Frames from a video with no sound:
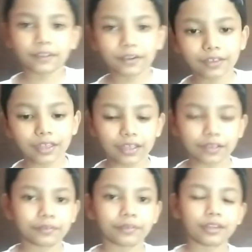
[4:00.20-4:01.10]

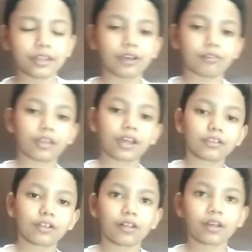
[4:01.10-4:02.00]
Okay, now
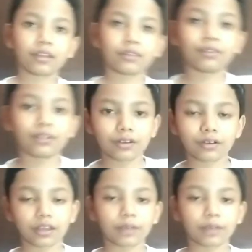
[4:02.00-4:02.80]
that's all how you learn